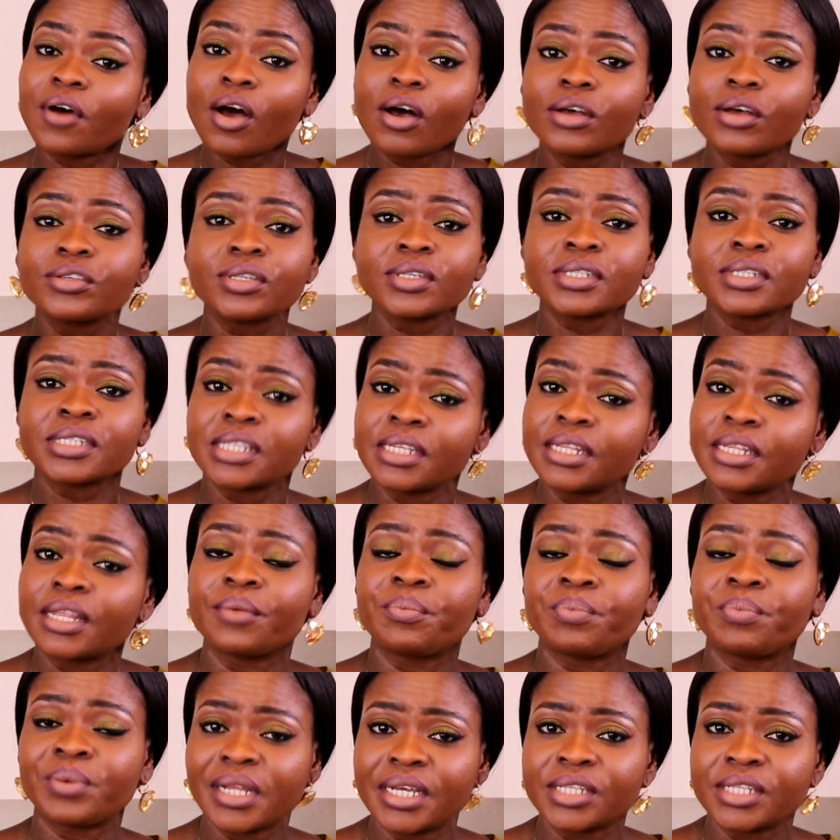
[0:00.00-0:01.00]
also seen
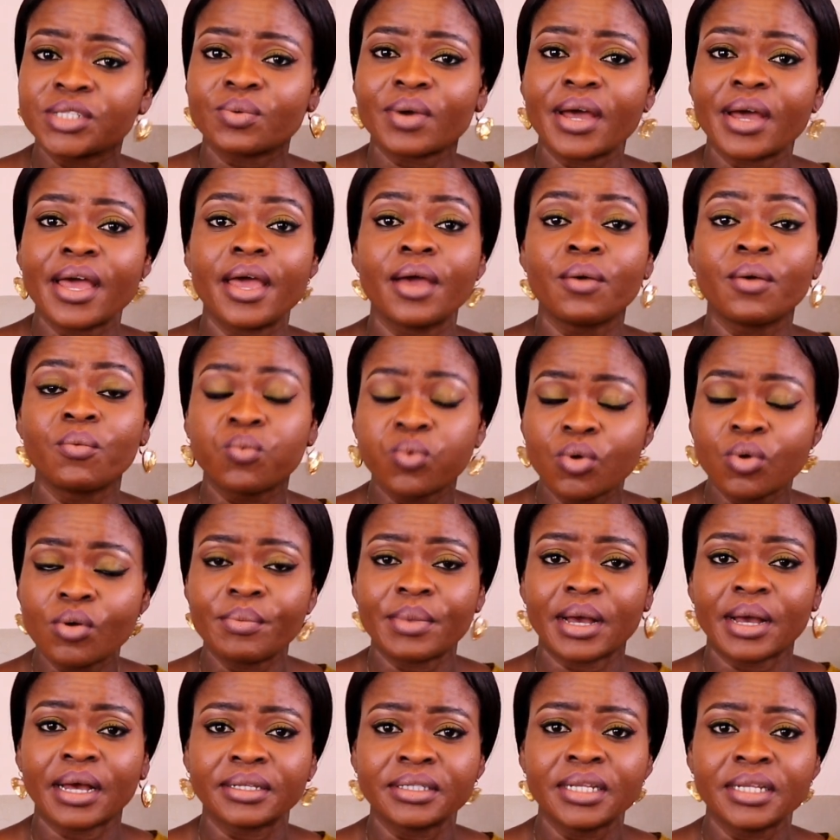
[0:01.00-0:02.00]
a place where a
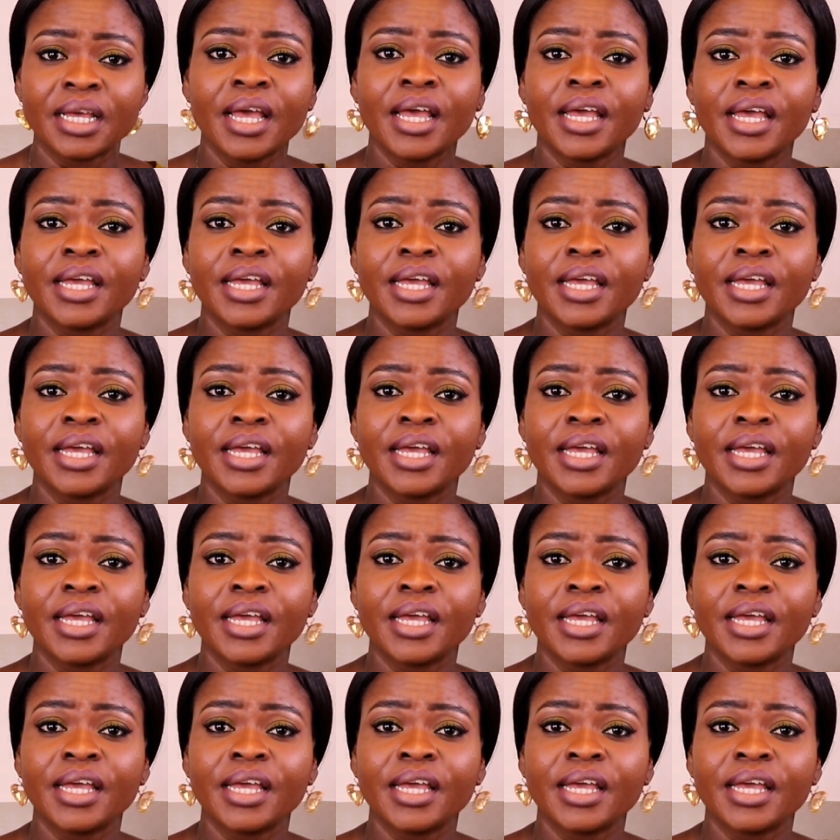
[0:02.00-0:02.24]
woman